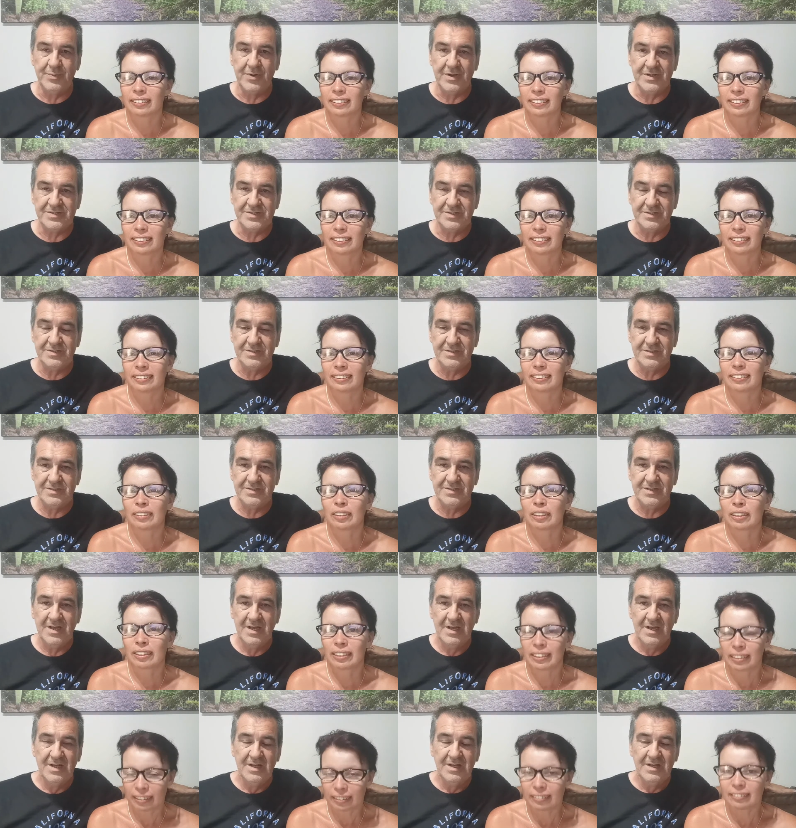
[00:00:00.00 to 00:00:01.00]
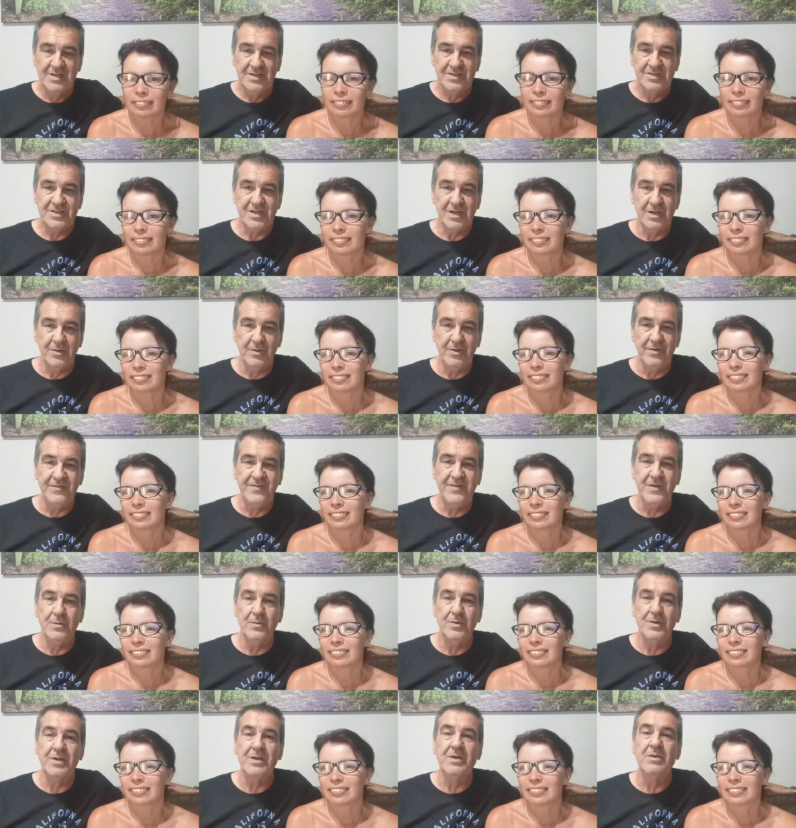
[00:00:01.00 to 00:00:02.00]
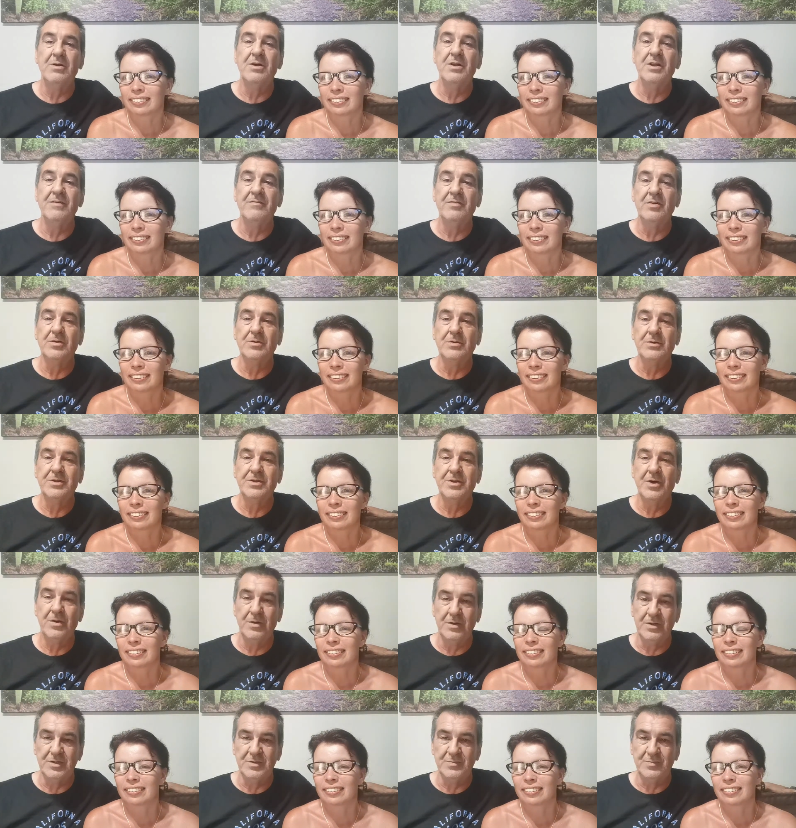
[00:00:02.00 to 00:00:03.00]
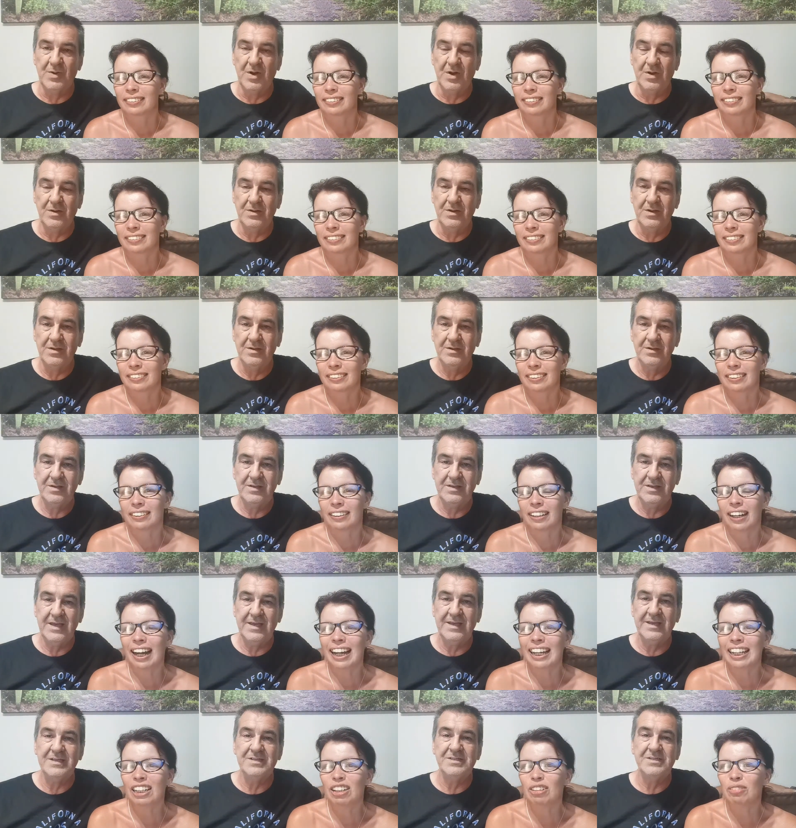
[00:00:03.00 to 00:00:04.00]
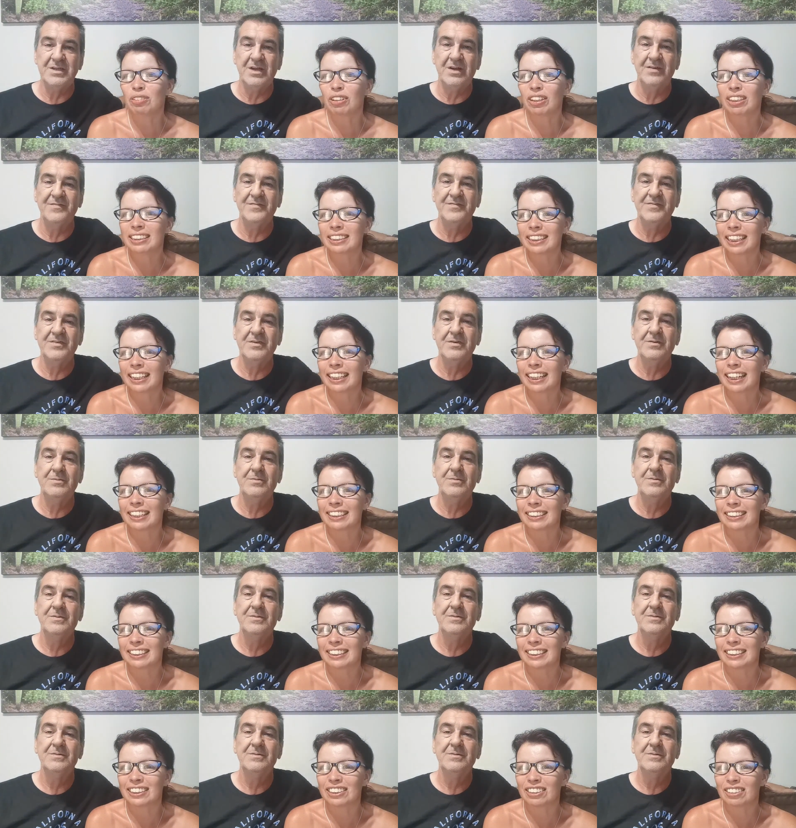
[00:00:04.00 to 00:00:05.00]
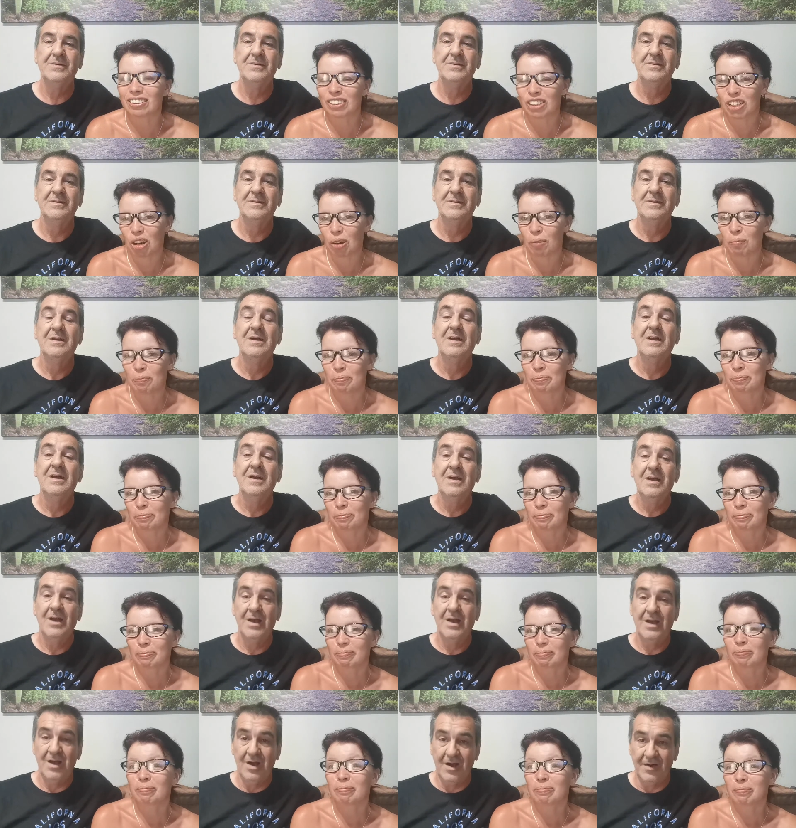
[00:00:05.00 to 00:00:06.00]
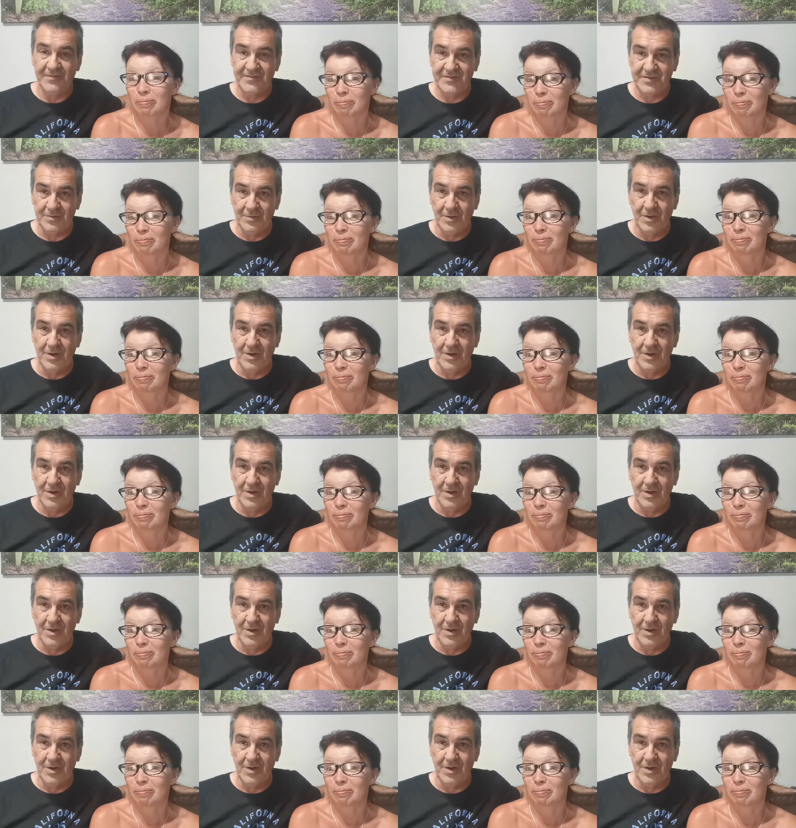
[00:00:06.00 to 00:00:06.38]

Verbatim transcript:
Speaker 1: presence. So if you want to go and have a look at Hollie's blog. I love
Speaker 2: losgigantes.com
Speaker 1: off to